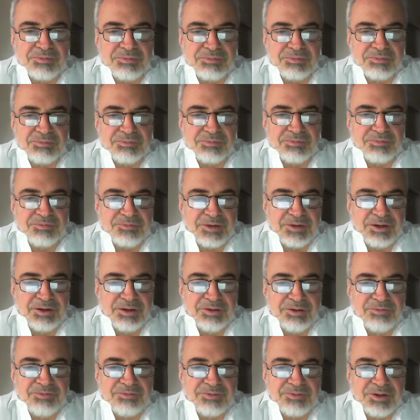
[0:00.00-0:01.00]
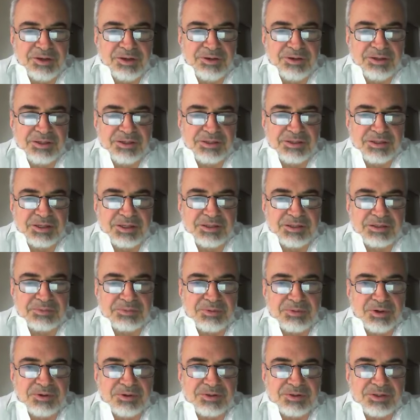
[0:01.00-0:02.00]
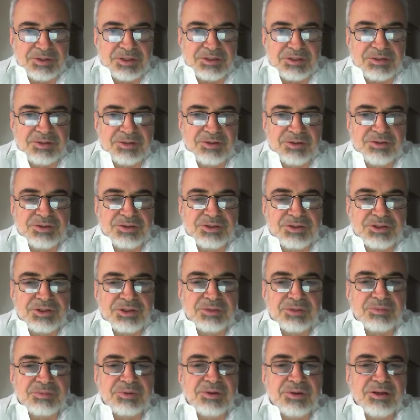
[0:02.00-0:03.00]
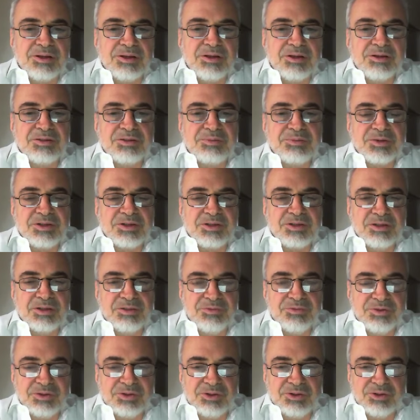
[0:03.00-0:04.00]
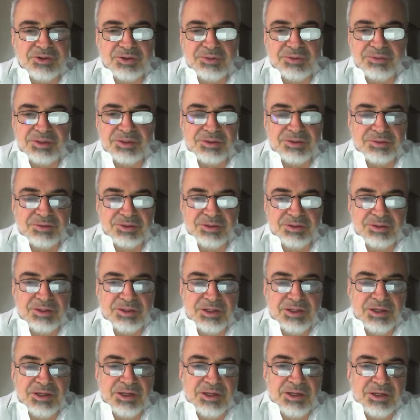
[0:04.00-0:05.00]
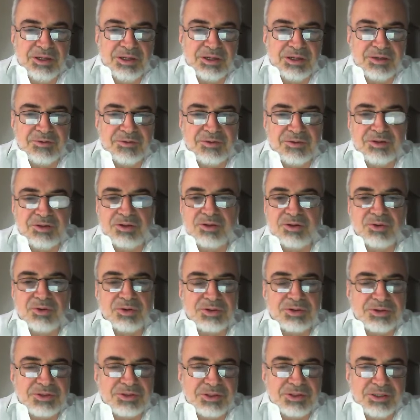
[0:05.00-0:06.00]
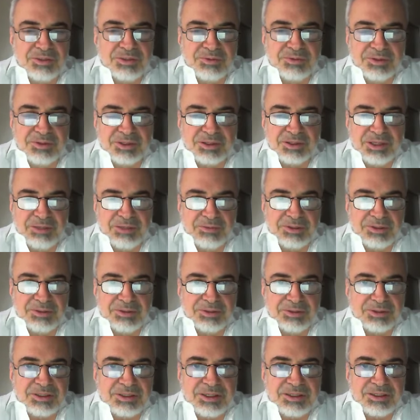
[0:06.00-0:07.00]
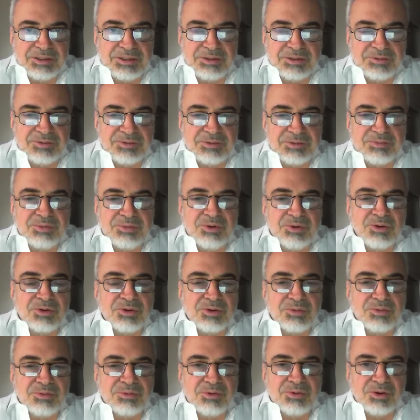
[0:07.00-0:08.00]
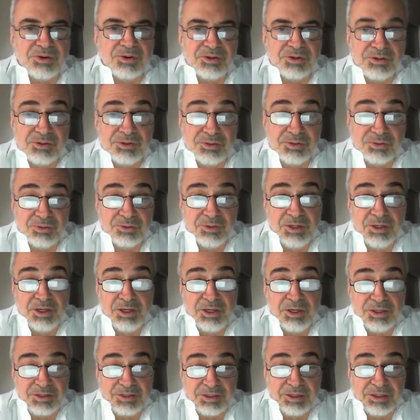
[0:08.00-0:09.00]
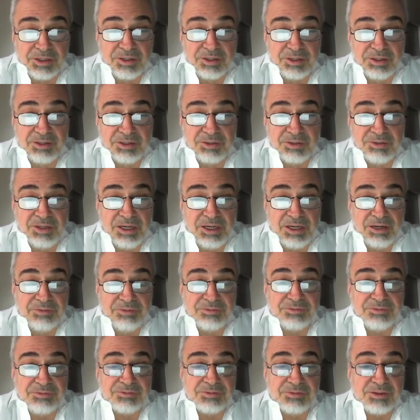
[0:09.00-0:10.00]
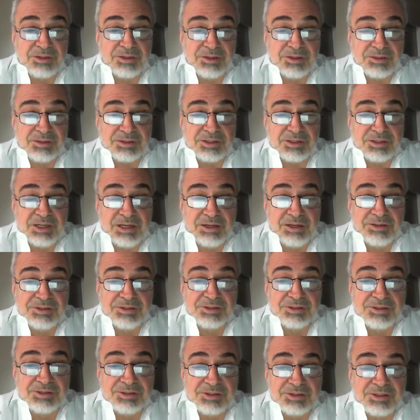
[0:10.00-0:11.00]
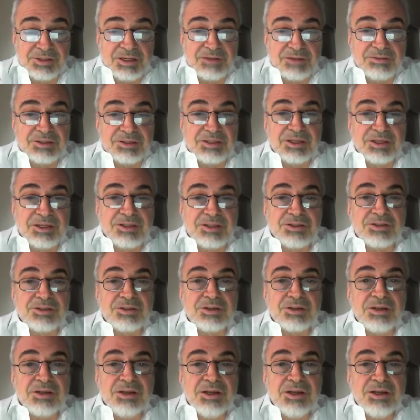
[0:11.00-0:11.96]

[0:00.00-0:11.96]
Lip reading: very, very intense process on a ship, and especially if you're going between in the North Sea with a chemical tanker from port to port, you certainly do have challenges in navigation.